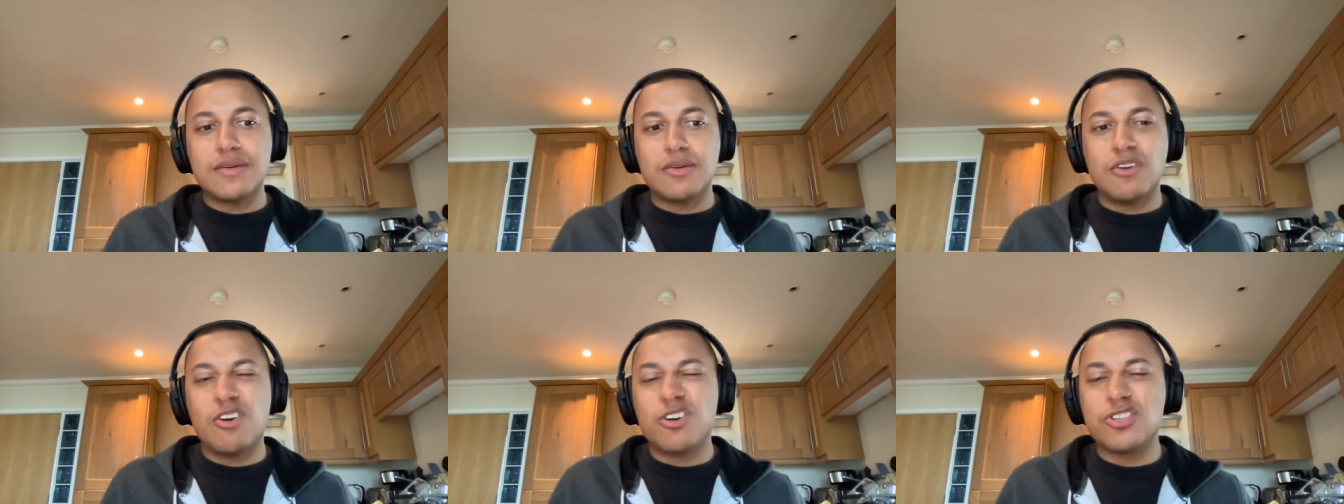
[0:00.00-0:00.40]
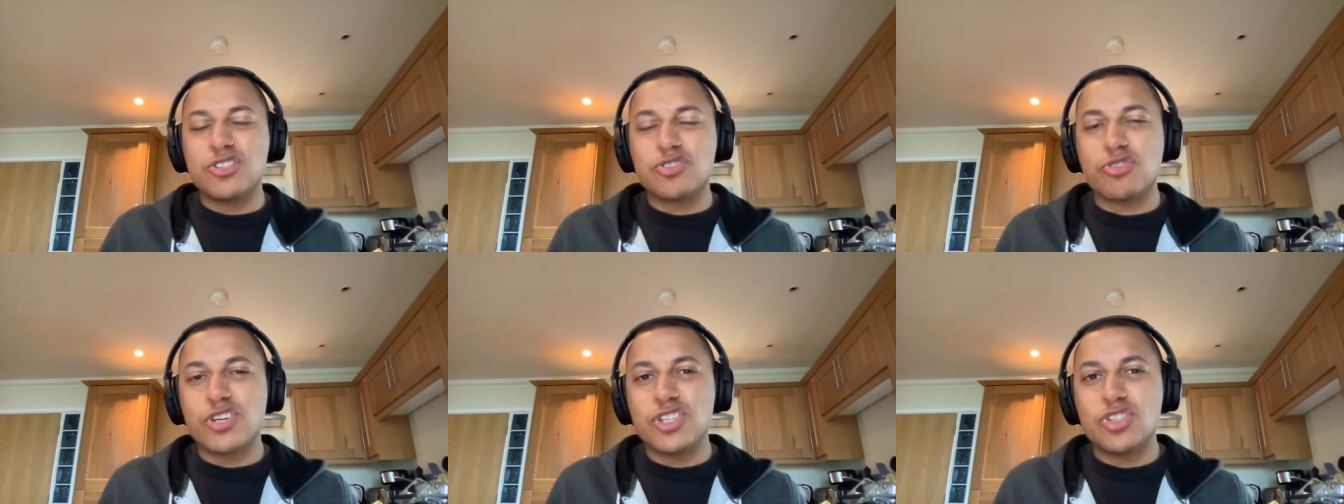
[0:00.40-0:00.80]
long
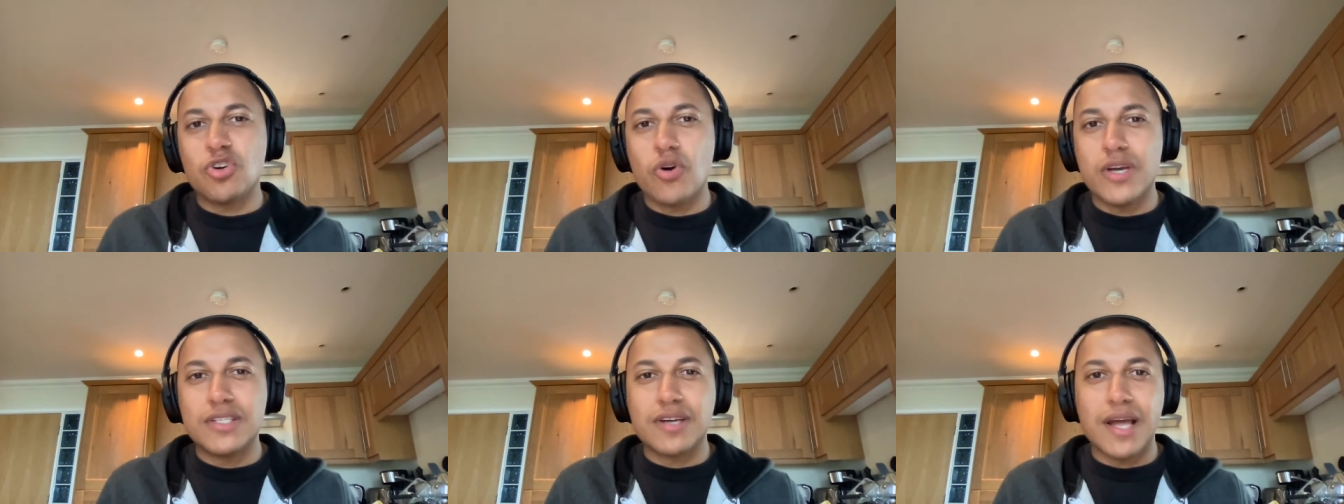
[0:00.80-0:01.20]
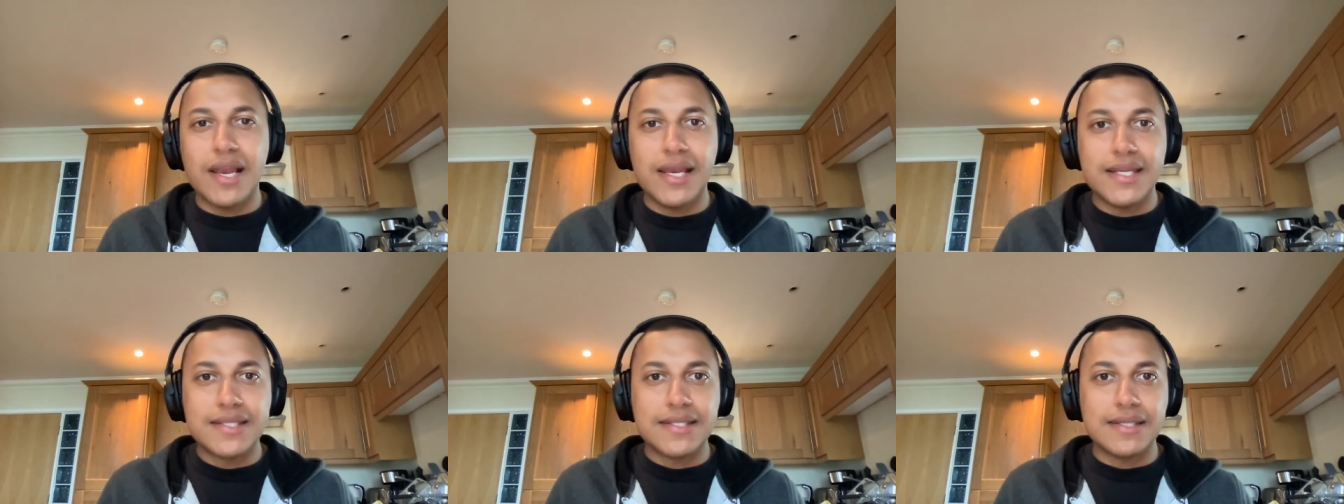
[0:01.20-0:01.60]
story short is I
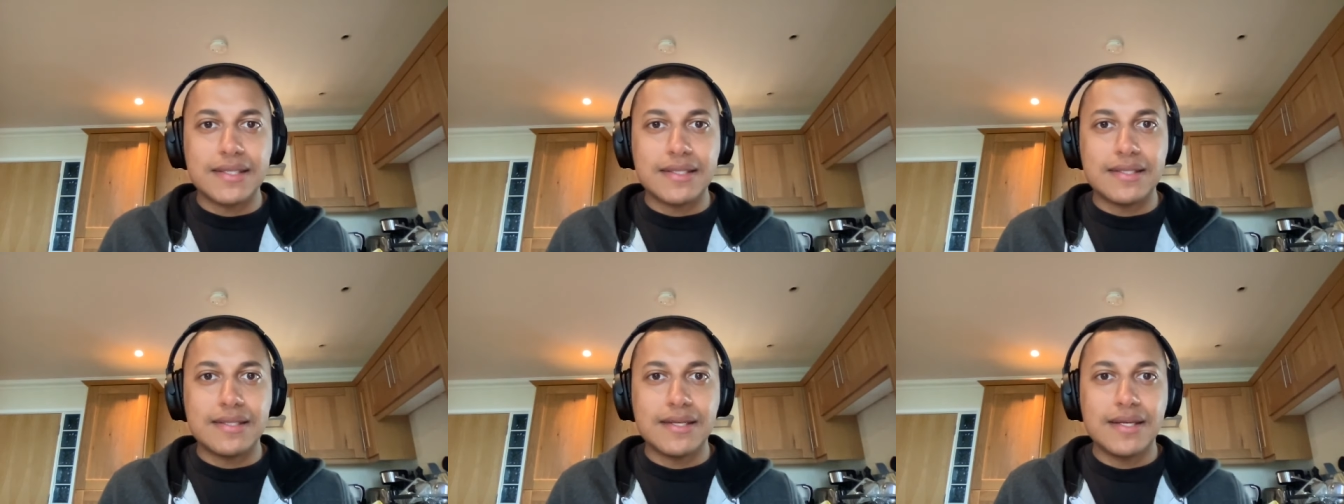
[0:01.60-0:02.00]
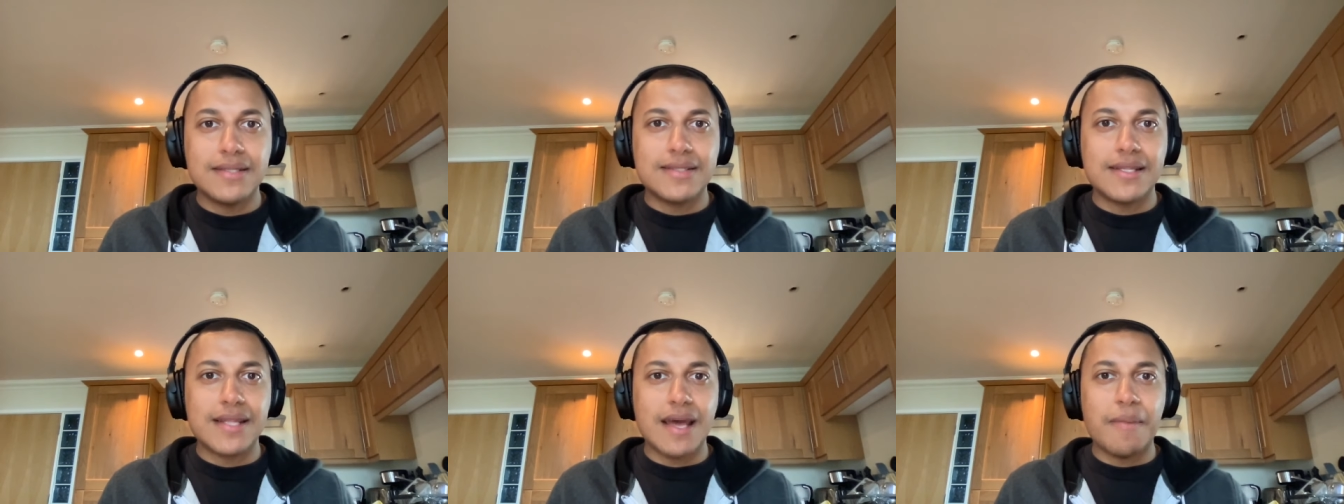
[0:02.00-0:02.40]
listened
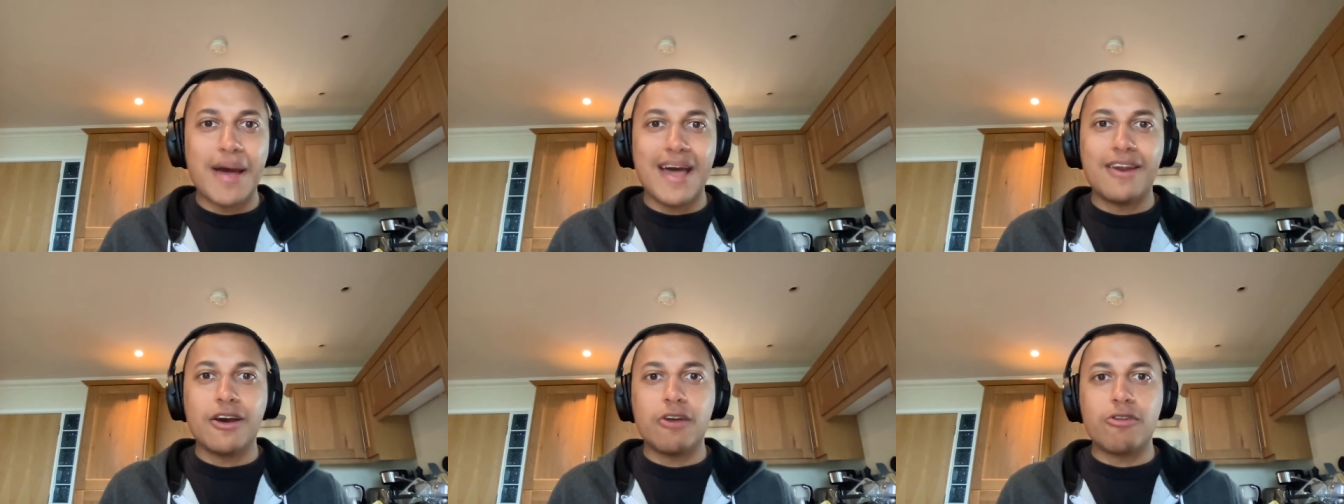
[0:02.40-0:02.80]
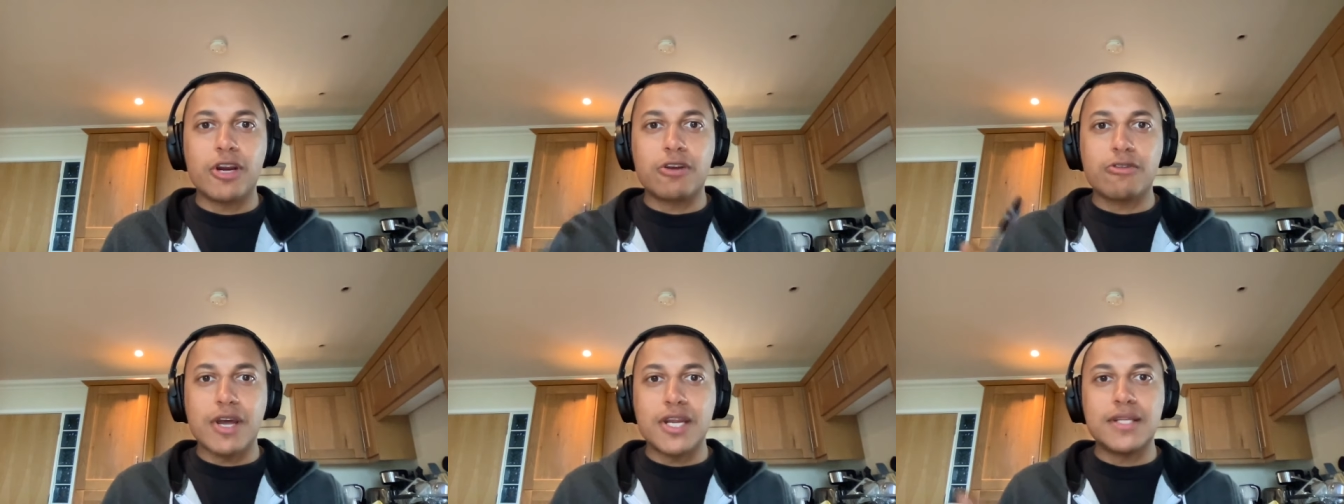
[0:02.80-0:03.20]
to them and I
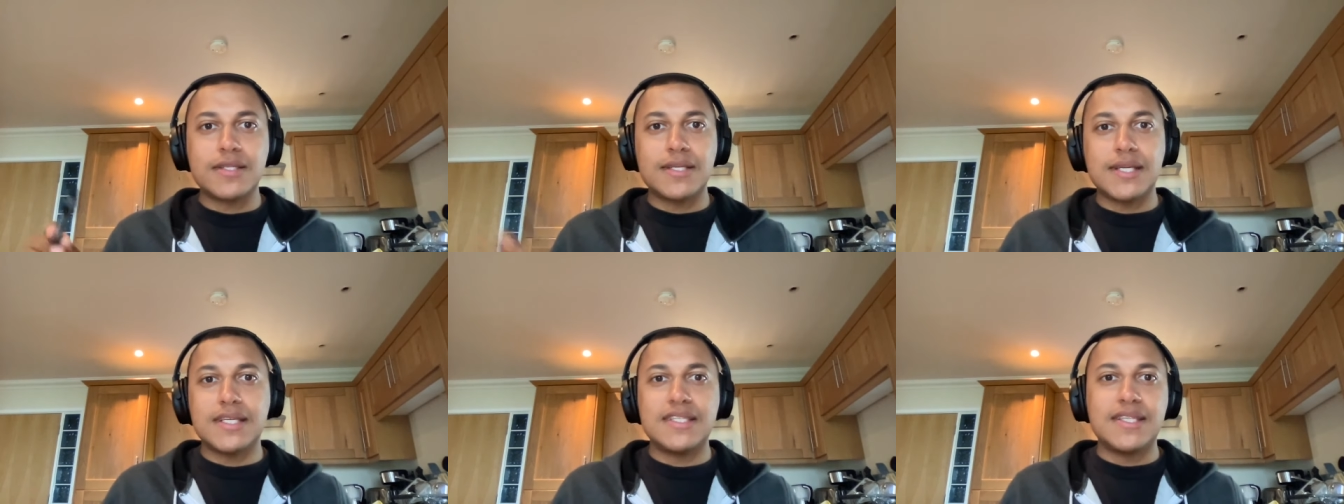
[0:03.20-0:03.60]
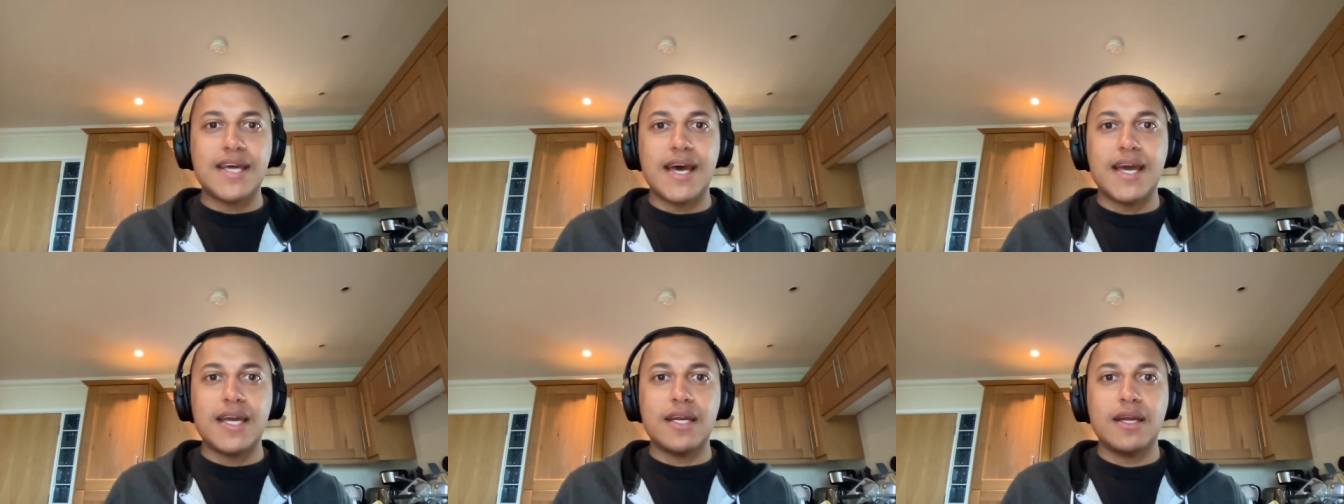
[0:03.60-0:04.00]
regret it to this
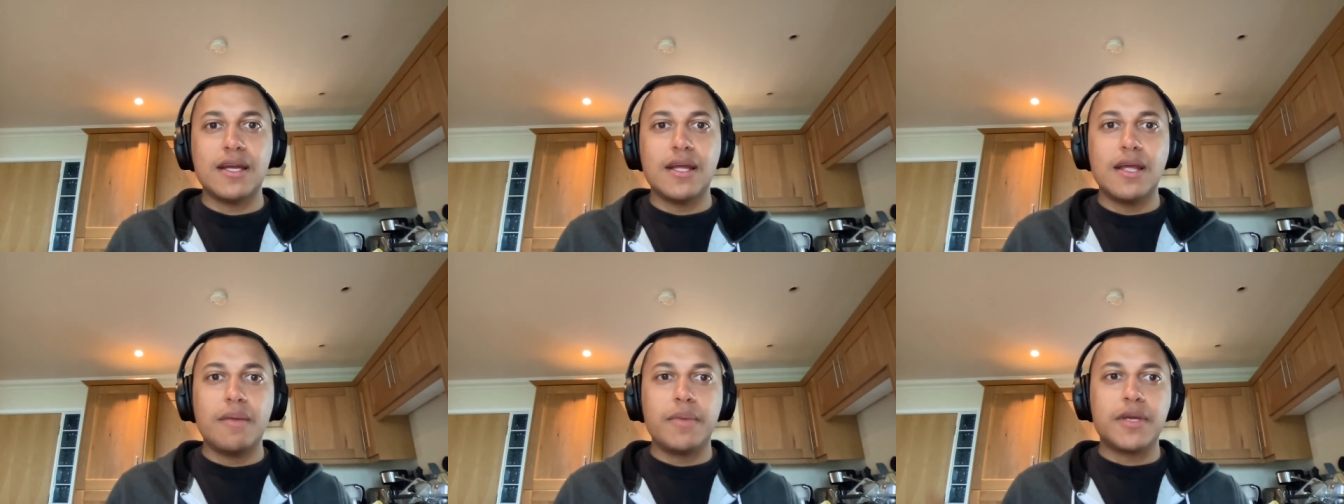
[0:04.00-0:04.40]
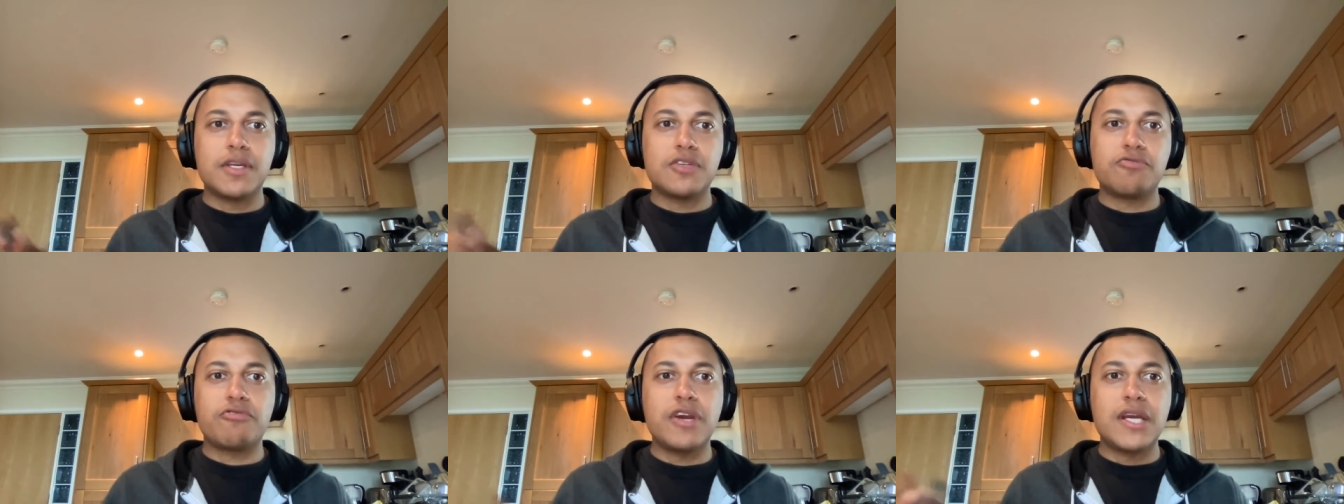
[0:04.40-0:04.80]
day
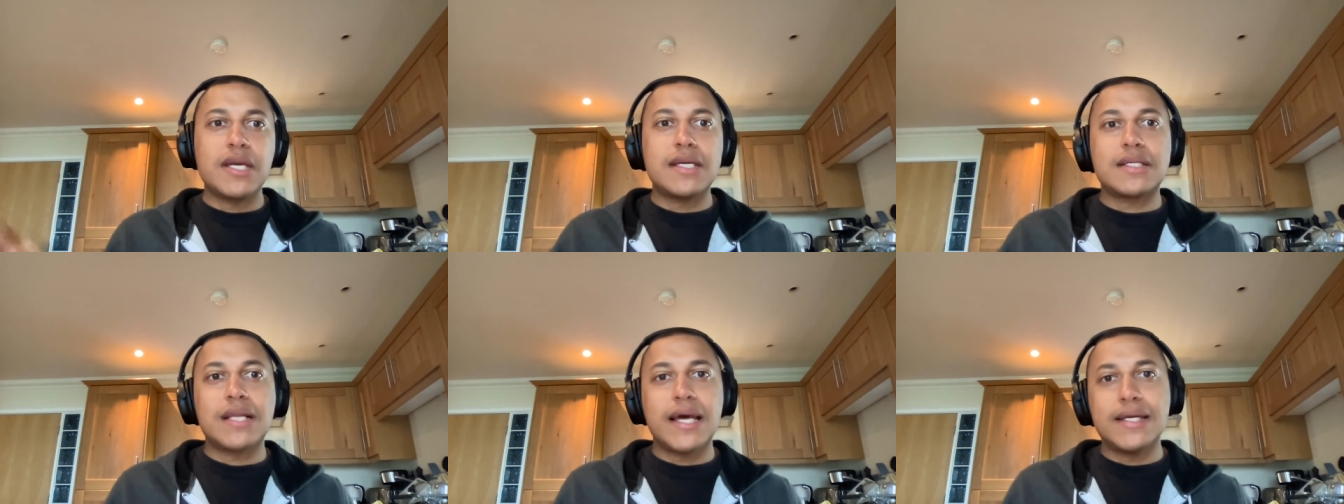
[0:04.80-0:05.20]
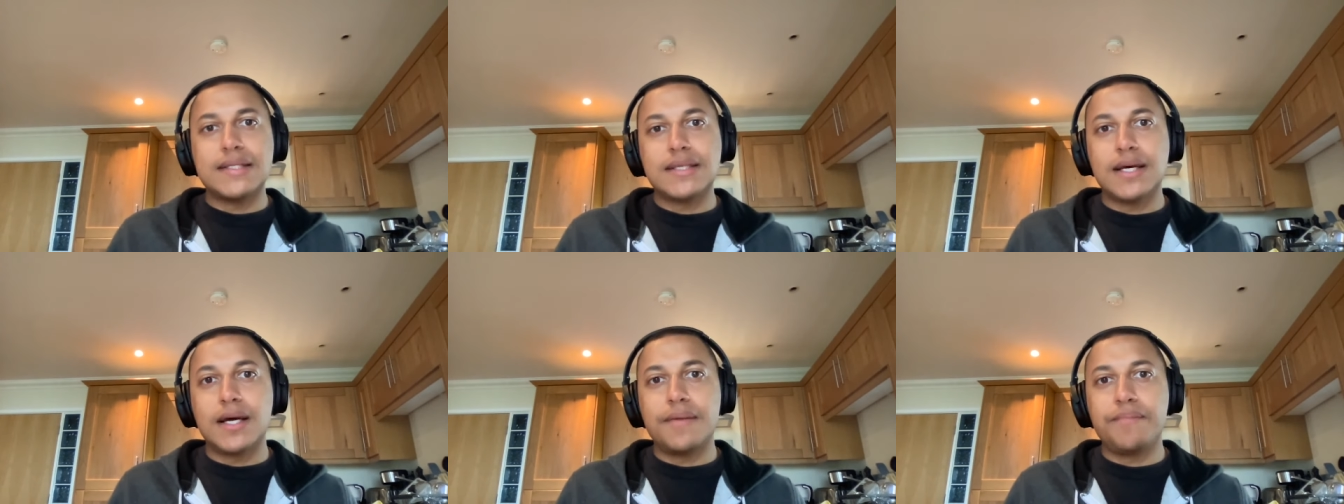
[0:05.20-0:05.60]
because three years
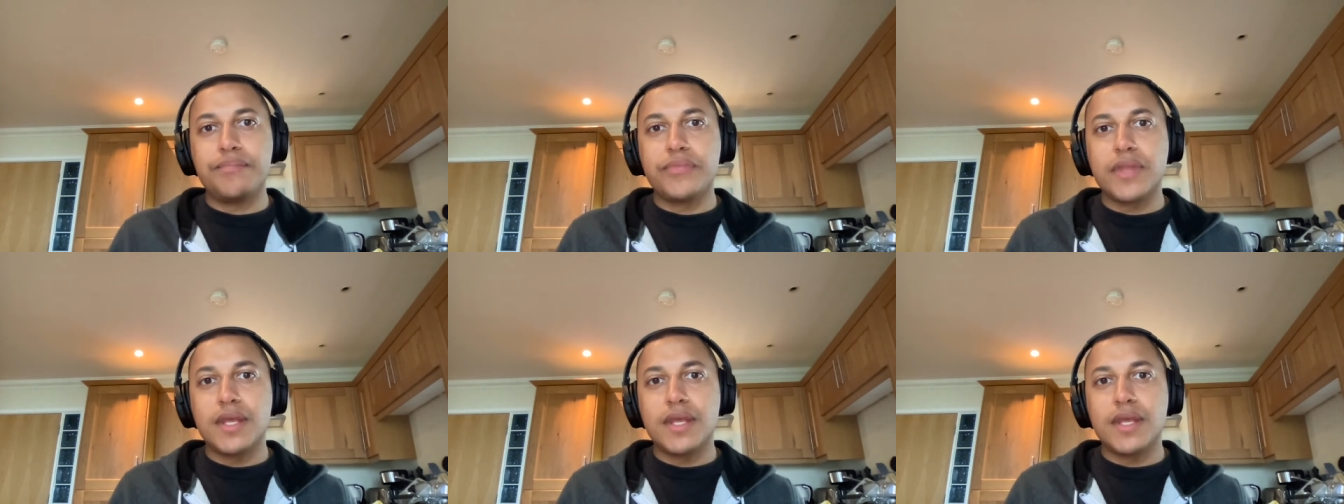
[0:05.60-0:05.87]
later,